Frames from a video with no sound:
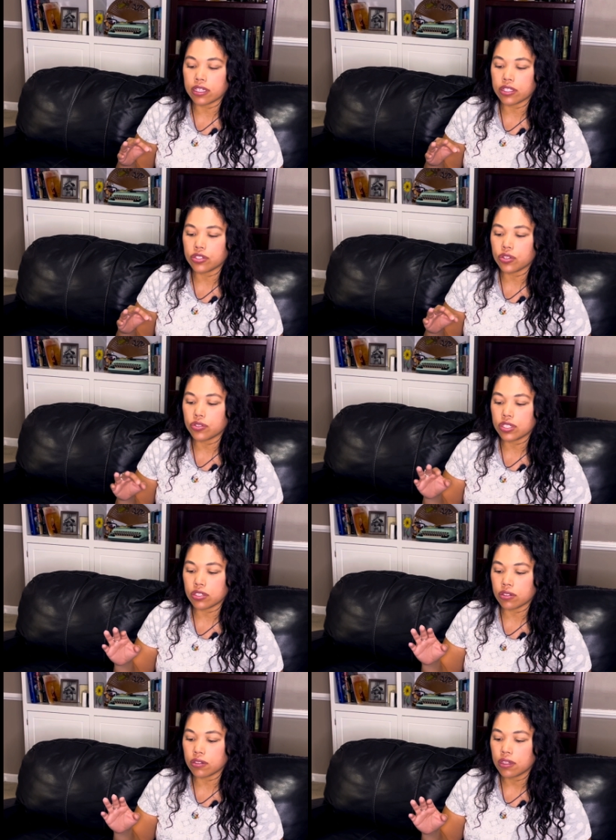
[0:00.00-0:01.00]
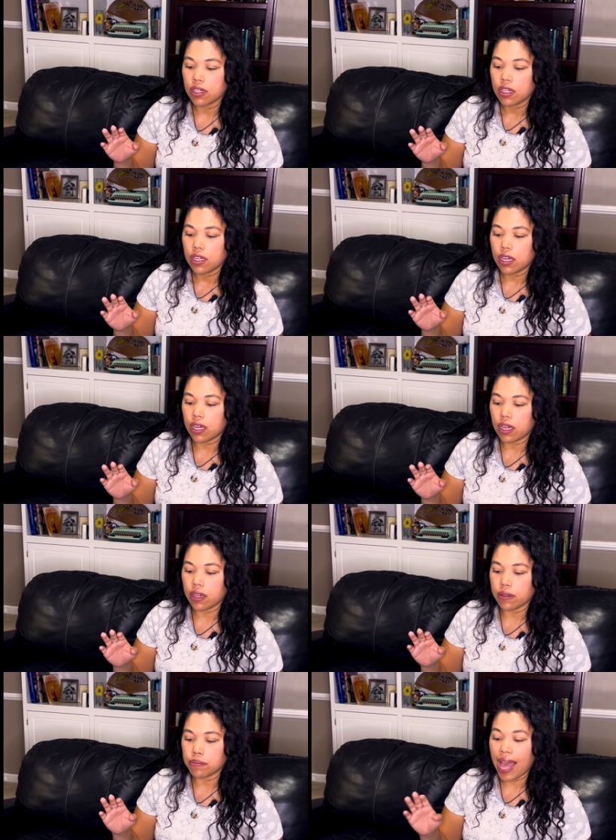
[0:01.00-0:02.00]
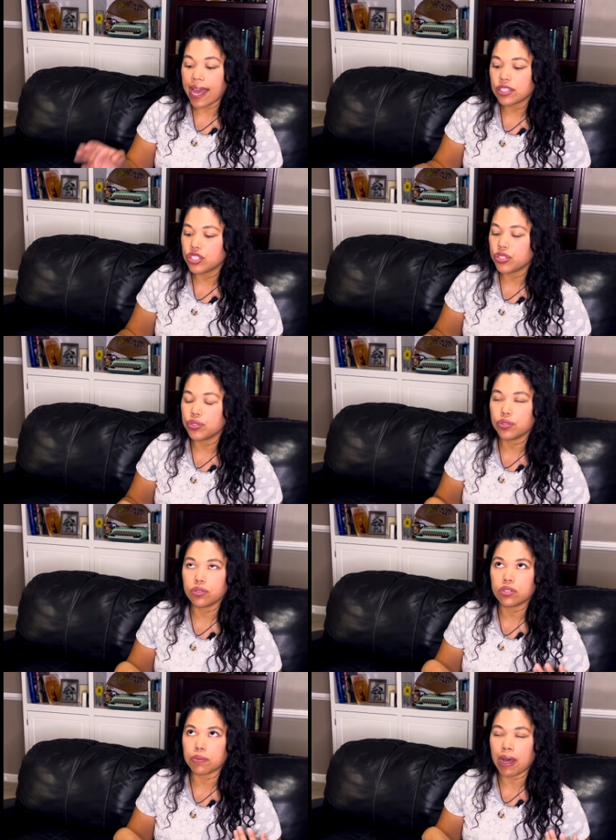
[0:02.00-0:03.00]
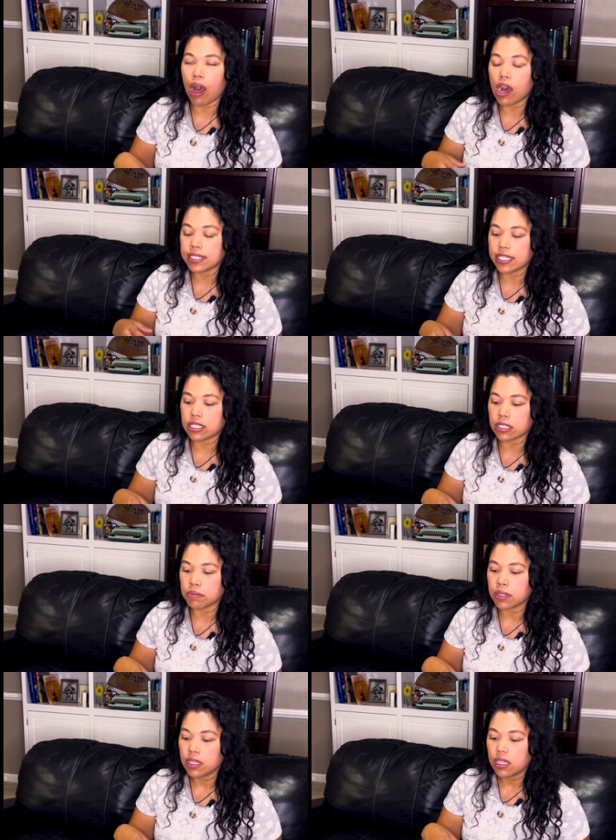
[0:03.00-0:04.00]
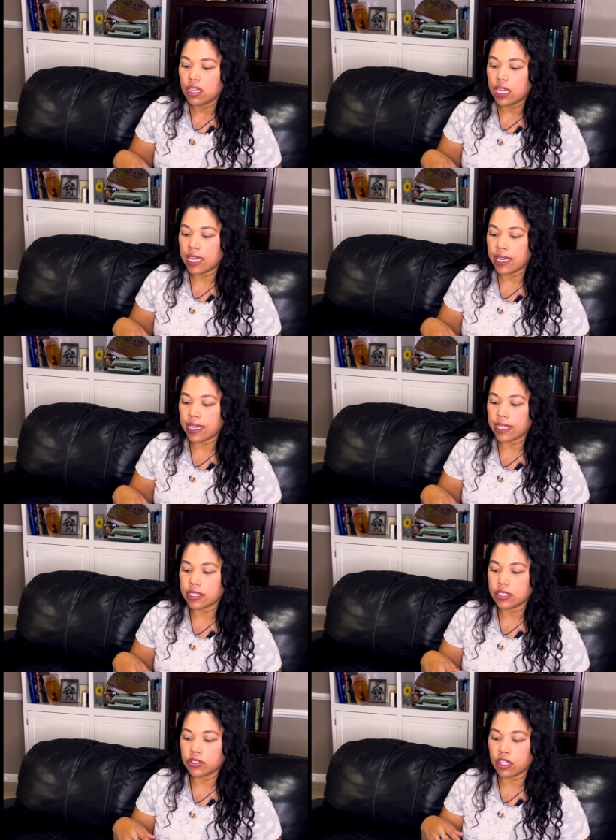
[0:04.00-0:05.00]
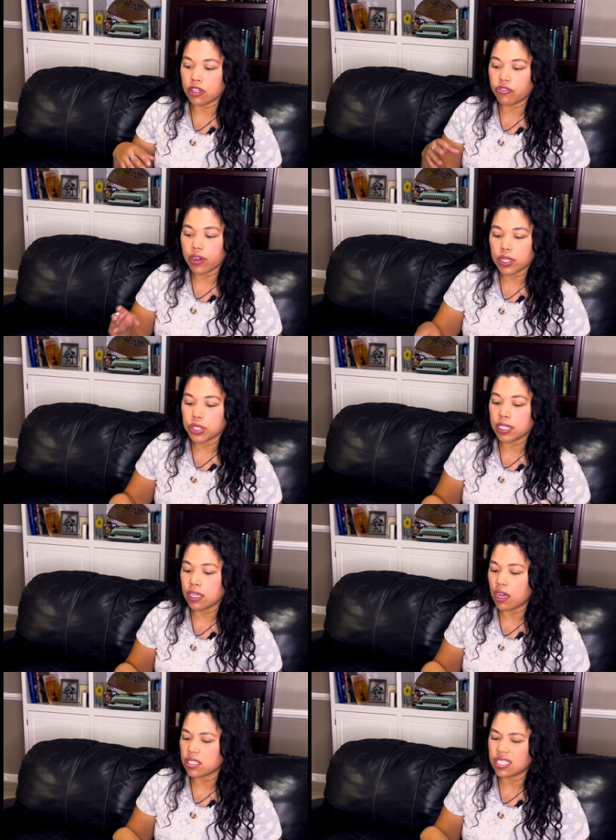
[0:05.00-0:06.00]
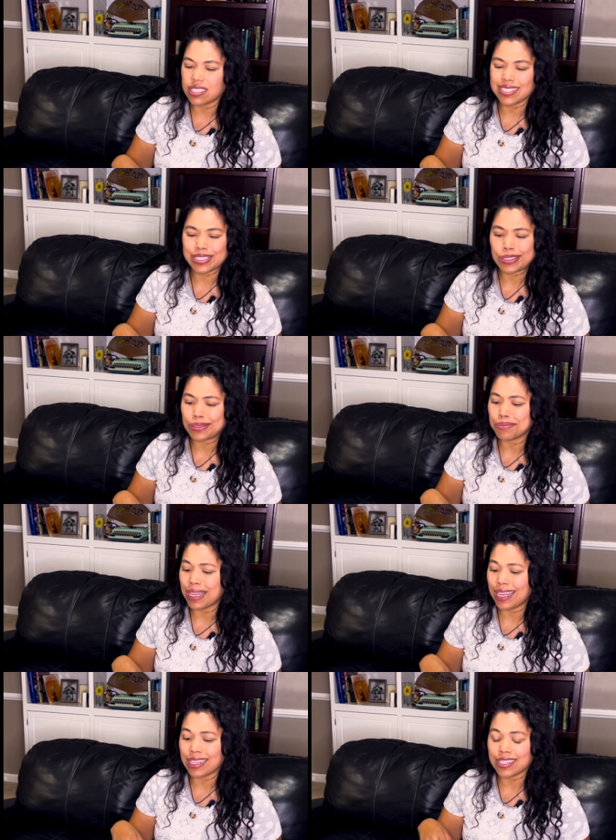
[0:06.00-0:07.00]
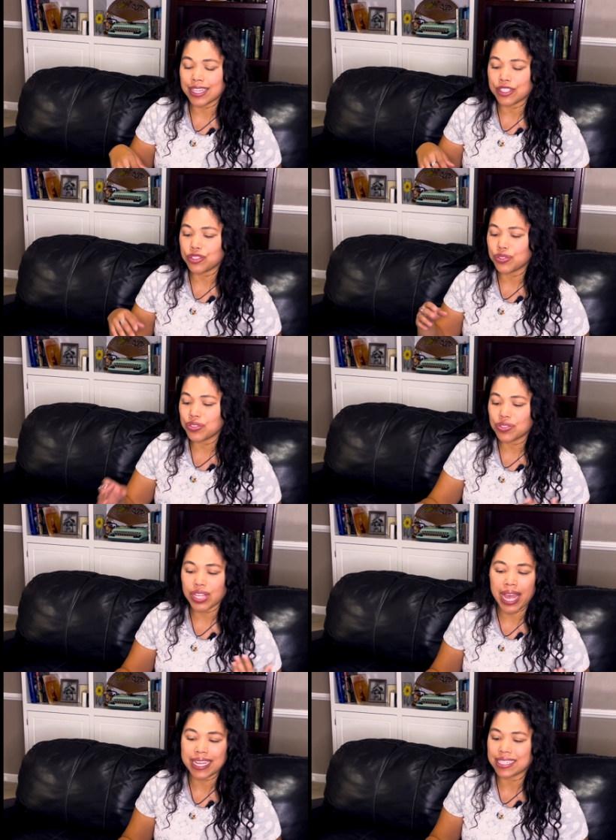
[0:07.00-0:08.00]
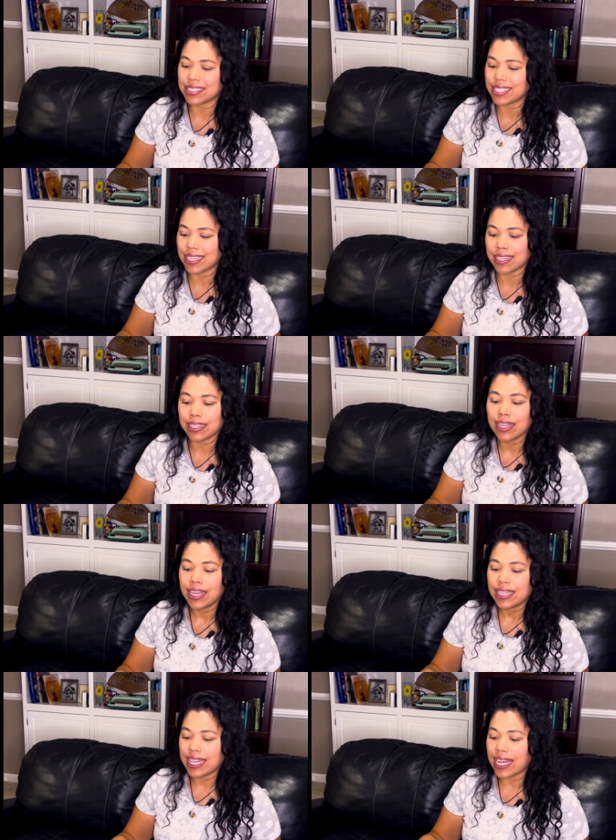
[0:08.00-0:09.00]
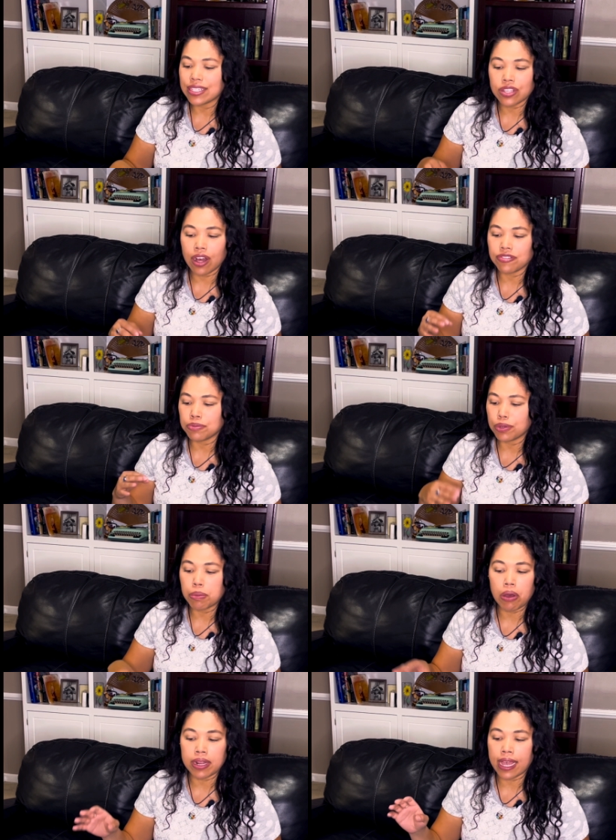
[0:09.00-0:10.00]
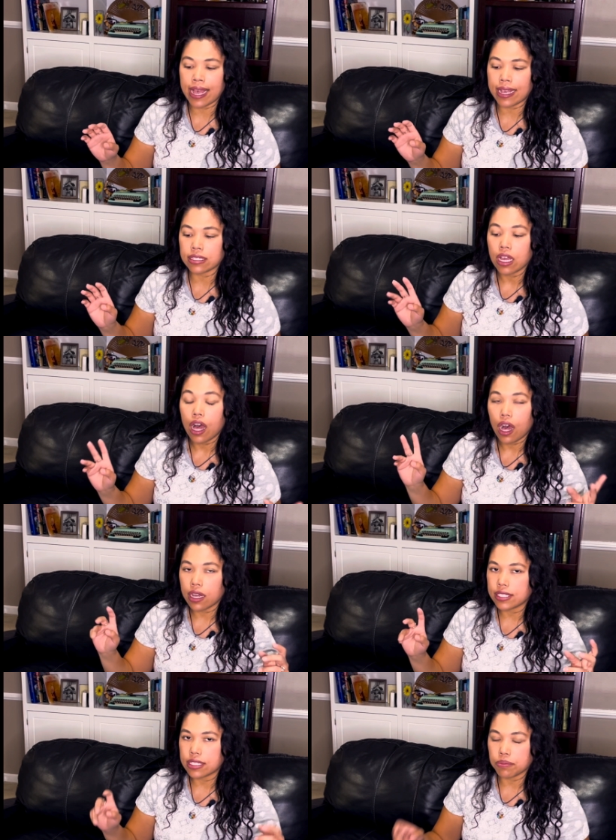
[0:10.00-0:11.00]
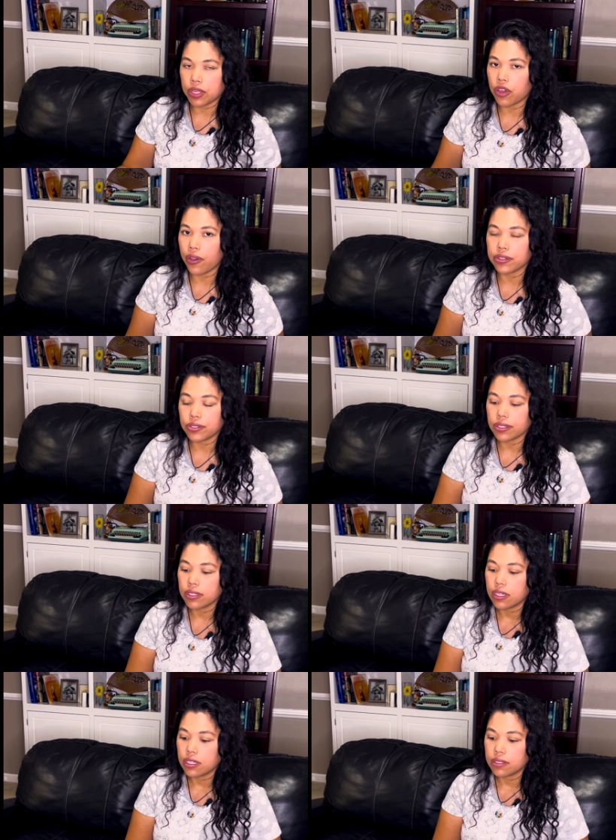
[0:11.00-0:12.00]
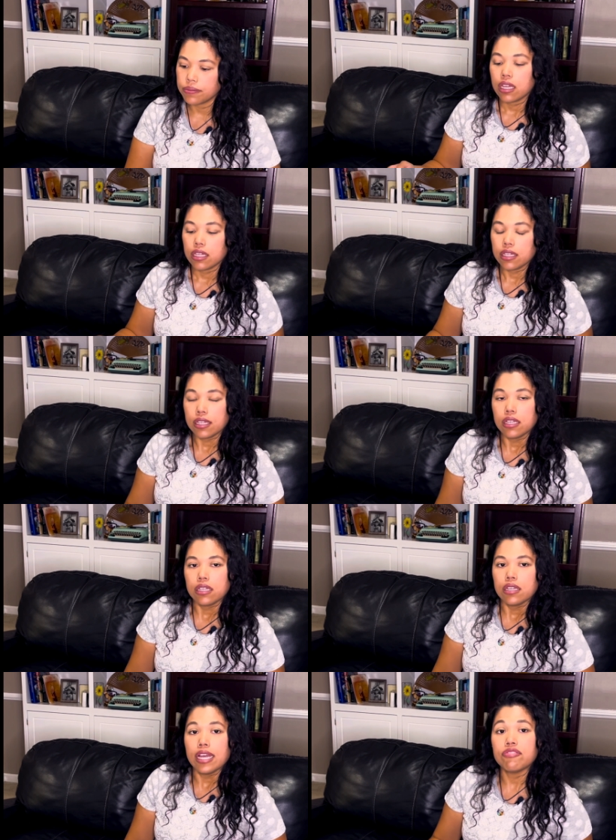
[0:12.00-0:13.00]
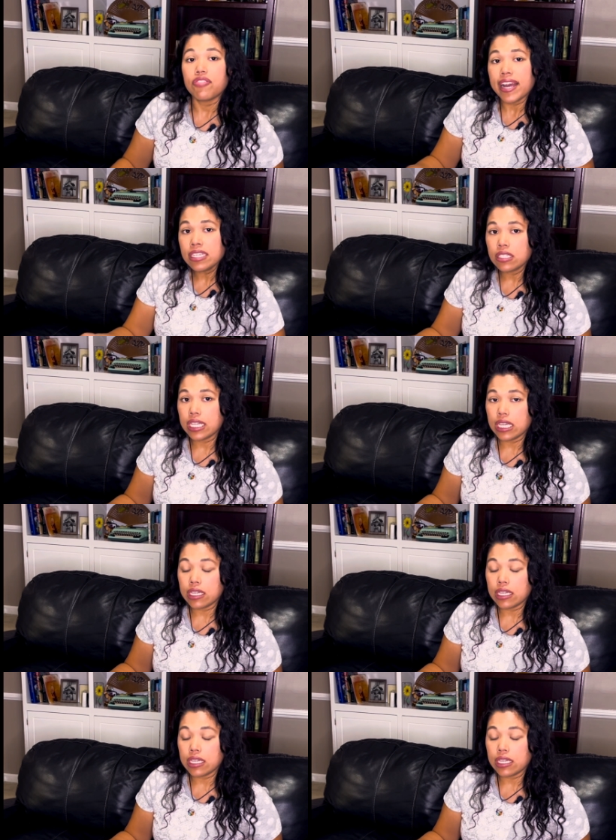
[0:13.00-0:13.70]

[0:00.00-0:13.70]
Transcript: societal attitudes about autism and fraudulent autism and pseudoscience, and that is often promoted as autism cures. And finally,